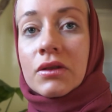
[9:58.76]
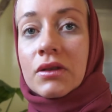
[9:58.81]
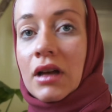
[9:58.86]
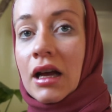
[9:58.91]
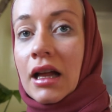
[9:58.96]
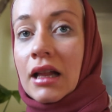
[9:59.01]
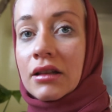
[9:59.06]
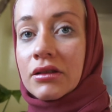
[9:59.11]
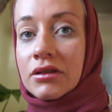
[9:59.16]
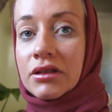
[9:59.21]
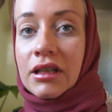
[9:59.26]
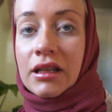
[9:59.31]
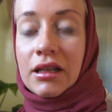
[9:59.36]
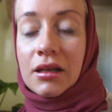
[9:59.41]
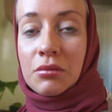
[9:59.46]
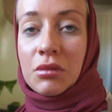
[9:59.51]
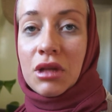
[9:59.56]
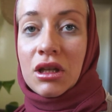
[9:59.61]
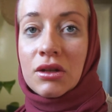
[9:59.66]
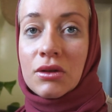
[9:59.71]
color that
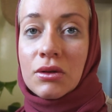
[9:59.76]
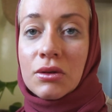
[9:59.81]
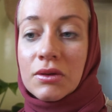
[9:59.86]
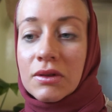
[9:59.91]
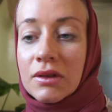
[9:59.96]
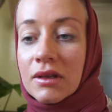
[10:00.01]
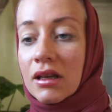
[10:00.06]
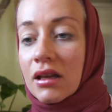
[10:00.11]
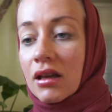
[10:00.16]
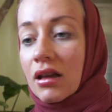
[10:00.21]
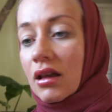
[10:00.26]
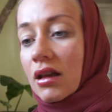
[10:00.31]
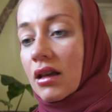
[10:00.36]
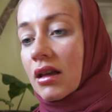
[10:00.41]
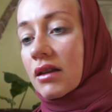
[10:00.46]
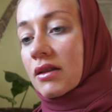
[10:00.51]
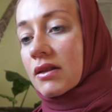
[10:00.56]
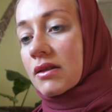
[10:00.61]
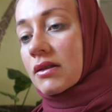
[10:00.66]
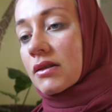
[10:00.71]
I'm using
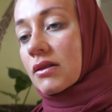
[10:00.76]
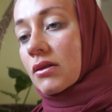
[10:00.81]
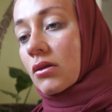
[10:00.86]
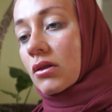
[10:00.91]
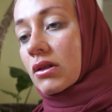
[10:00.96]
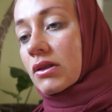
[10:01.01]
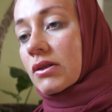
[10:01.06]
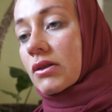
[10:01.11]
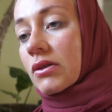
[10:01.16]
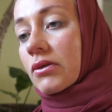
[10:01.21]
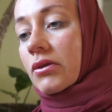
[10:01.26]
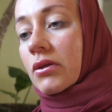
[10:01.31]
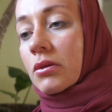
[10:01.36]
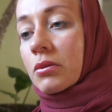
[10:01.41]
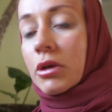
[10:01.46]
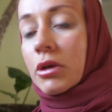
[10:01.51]
is also from